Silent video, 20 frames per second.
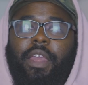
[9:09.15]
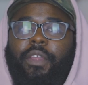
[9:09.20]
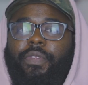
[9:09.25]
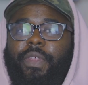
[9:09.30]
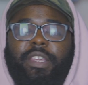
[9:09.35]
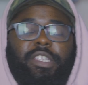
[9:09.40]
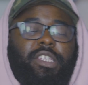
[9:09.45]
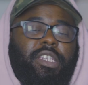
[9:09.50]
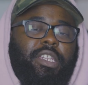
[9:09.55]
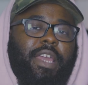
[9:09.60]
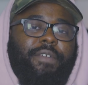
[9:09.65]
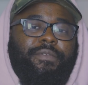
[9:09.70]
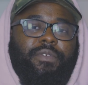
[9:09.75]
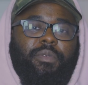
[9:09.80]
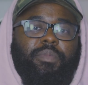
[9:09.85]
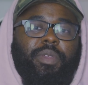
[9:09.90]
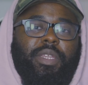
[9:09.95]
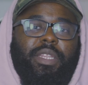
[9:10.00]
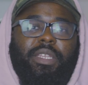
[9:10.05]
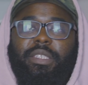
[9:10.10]
There should never
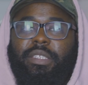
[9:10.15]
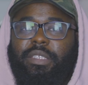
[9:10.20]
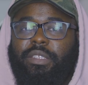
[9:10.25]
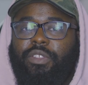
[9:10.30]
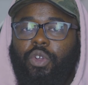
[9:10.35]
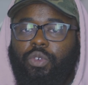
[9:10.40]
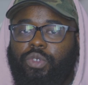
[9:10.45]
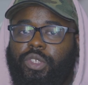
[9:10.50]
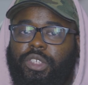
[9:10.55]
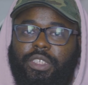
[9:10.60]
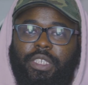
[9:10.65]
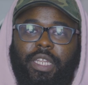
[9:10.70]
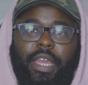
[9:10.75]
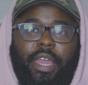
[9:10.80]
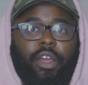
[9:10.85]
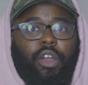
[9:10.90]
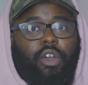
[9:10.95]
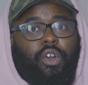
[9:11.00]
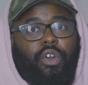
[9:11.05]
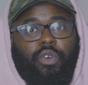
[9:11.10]
be this notion
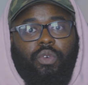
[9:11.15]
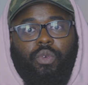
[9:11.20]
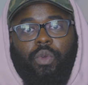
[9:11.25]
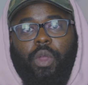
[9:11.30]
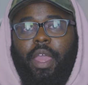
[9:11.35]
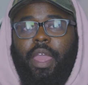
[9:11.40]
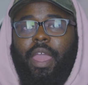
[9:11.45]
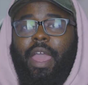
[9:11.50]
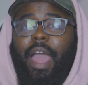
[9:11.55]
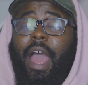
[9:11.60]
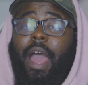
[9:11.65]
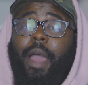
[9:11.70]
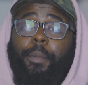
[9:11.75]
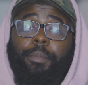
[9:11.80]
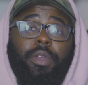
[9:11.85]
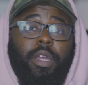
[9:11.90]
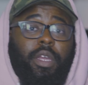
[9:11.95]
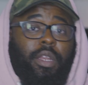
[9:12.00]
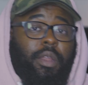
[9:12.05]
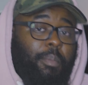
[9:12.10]
that, oh,
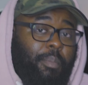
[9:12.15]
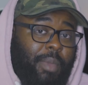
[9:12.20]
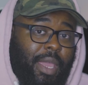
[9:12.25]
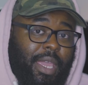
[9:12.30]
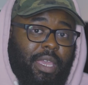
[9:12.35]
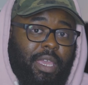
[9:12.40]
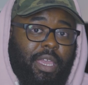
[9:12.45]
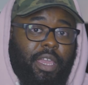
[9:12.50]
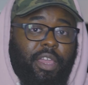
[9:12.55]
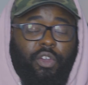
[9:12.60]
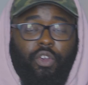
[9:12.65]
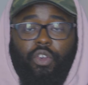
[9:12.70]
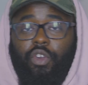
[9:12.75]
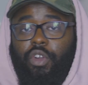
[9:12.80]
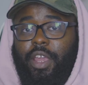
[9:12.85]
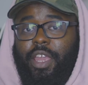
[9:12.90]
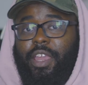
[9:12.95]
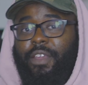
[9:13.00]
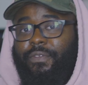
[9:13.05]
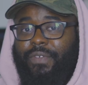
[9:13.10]
I'm gonna make it,
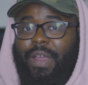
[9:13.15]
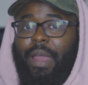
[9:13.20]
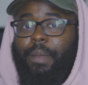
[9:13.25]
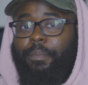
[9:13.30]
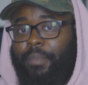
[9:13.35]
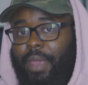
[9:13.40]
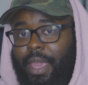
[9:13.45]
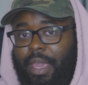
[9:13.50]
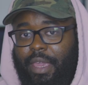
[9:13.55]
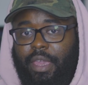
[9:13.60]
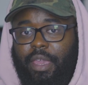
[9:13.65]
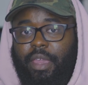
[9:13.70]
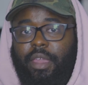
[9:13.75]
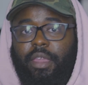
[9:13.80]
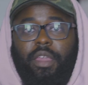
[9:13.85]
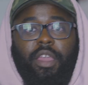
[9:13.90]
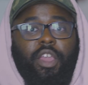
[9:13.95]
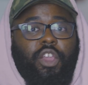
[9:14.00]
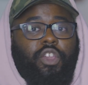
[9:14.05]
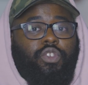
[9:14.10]
or if I make
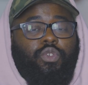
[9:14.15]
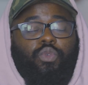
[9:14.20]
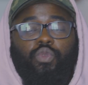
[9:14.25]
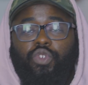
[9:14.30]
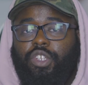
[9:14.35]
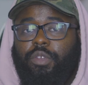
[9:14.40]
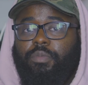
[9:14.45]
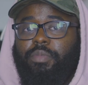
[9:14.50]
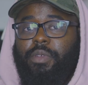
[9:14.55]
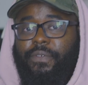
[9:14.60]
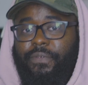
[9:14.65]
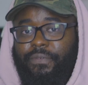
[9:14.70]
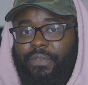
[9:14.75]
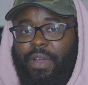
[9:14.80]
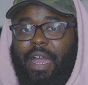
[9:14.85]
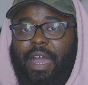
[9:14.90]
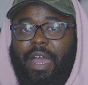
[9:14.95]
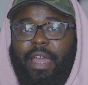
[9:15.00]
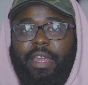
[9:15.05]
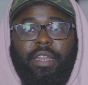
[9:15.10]
it, you should be
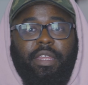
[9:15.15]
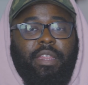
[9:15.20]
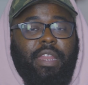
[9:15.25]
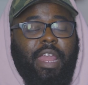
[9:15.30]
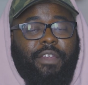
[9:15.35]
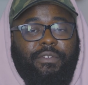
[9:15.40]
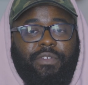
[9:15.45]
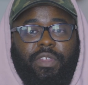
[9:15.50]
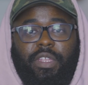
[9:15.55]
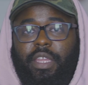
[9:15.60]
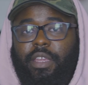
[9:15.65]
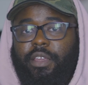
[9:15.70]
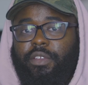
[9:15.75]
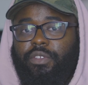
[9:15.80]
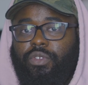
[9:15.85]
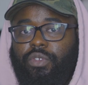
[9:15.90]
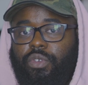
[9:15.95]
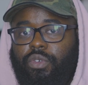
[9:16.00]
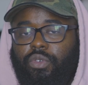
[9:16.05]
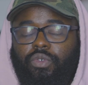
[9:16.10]
fine and everything
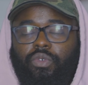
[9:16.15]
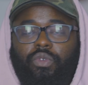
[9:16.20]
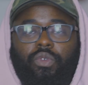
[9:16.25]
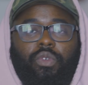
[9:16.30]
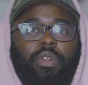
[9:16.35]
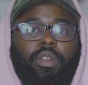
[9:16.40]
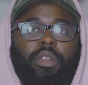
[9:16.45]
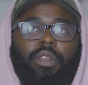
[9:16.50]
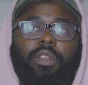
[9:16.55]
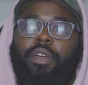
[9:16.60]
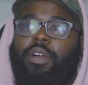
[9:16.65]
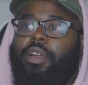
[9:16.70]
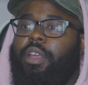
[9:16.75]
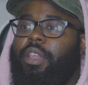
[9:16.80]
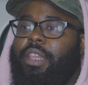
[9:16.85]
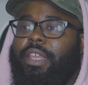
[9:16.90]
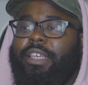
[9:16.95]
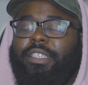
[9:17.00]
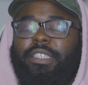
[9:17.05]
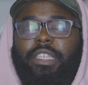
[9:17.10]
is cool. Look,
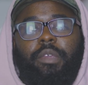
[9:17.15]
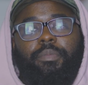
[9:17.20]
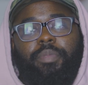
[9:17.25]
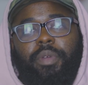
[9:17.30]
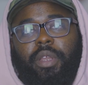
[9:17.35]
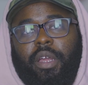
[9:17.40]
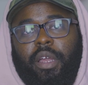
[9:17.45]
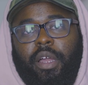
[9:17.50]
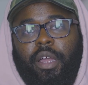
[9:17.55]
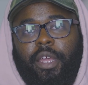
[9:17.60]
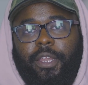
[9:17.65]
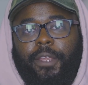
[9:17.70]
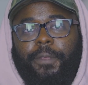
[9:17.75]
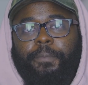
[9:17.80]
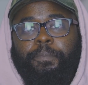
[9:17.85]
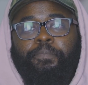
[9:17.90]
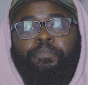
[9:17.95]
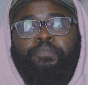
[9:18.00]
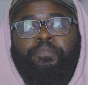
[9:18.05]
let's keep it 100.